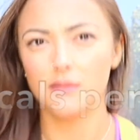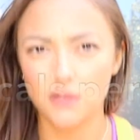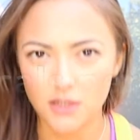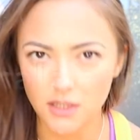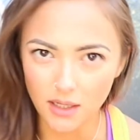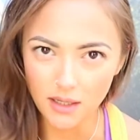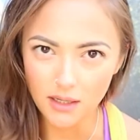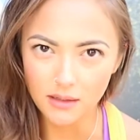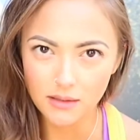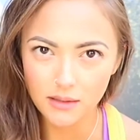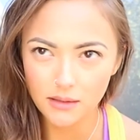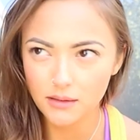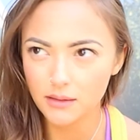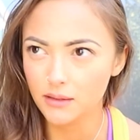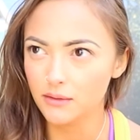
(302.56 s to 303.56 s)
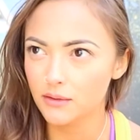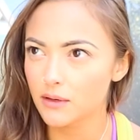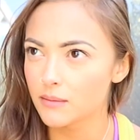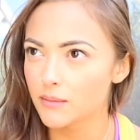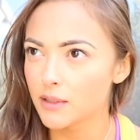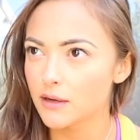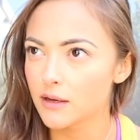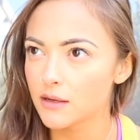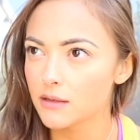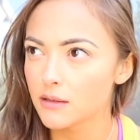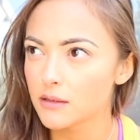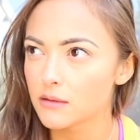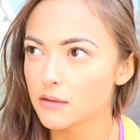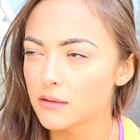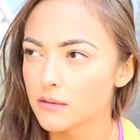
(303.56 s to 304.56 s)
Jesus, that's
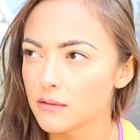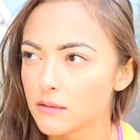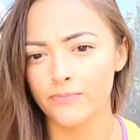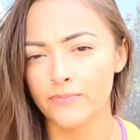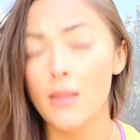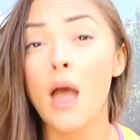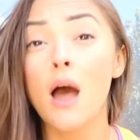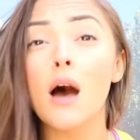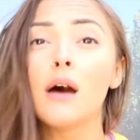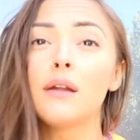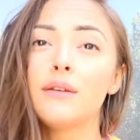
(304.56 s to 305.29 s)
complicated.